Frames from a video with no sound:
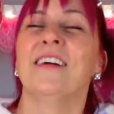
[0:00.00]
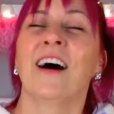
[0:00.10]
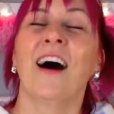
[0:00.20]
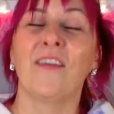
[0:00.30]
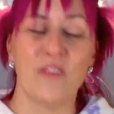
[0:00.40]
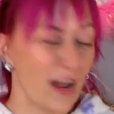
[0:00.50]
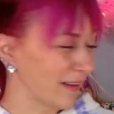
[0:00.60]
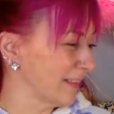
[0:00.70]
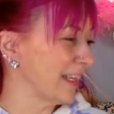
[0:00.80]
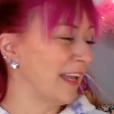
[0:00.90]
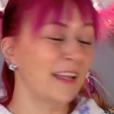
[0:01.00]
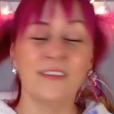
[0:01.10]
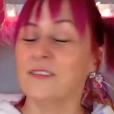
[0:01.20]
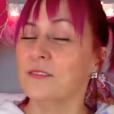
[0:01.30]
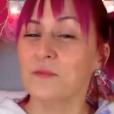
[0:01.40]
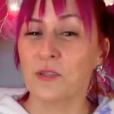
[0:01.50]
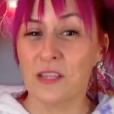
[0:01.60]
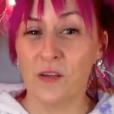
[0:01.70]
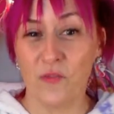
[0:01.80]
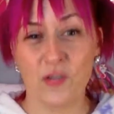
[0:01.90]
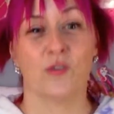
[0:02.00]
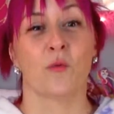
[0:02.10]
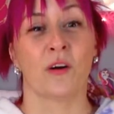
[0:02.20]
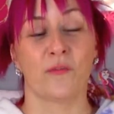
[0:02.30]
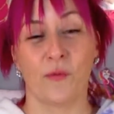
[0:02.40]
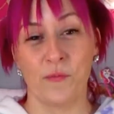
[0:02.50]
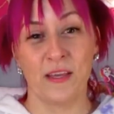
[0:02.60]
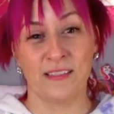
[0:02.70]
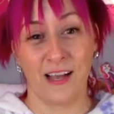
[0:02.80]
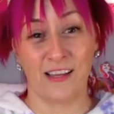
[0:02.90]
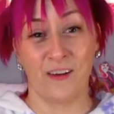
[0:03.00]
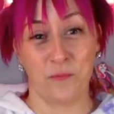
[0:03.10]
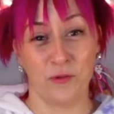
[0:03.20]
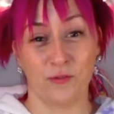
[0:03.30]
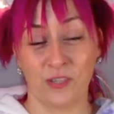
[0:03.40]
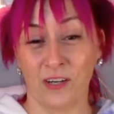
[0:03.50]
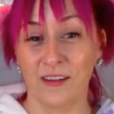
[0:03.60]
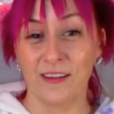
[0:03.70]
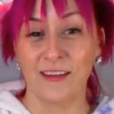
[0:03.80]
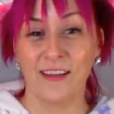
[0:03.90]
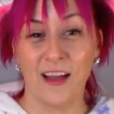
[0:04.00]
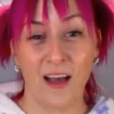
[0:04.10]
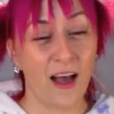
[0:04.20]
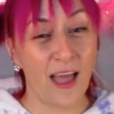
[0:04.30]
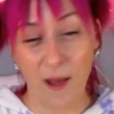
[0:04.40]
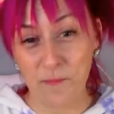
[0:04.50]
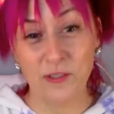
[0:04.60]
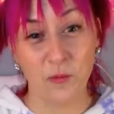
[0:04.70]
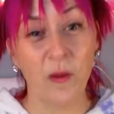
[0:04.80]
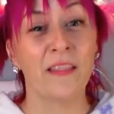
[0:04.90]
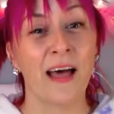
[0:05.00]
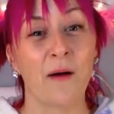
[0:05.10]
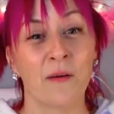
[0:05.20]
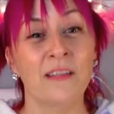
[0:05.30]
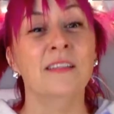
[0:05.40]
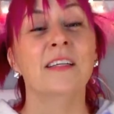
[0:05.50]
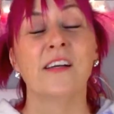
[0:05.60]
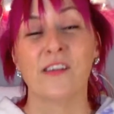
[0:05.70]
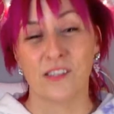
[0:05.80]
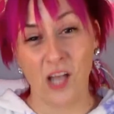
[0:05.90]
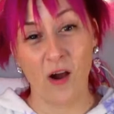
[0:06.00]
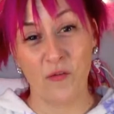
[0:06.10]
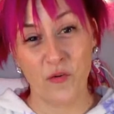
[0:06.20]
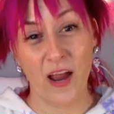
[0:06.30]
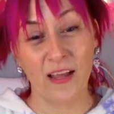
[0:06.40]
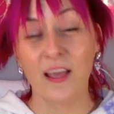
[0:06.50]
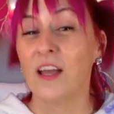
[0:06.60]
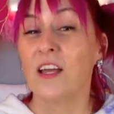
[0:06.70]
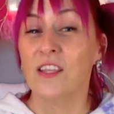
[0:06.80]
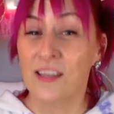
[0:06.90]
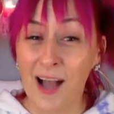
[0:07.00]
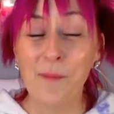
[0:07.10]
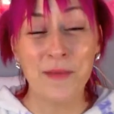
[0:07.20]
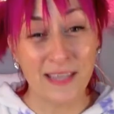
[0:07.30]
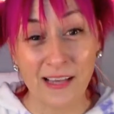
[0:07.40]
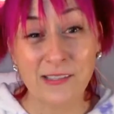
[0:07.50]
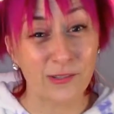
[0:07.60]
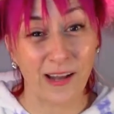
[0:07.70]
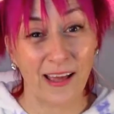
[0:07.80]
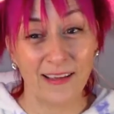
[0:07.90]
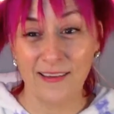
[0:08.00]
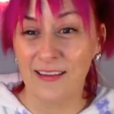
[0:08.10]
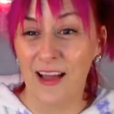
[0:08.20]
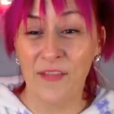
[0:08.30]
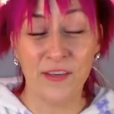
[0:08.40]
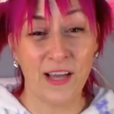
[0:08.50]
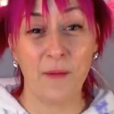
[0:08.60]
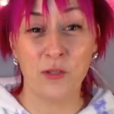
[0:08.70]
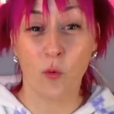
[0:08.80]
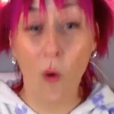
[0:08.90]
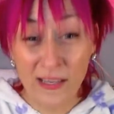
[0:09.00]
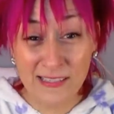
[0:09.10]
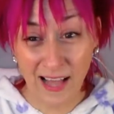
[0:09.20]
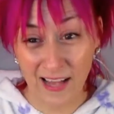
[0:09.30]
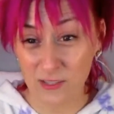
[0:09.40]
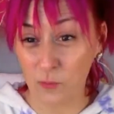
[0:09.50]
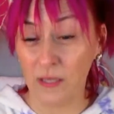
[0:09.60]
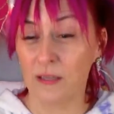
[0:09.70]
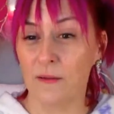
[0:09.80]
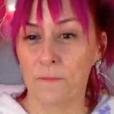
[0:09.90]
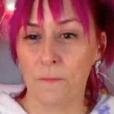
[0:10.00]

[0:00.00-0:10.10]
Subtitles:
Finally, in with the official word from the executive producer. I happened to win that one. Sorry, Frank. You got me yesterday. I think you got me twice last week.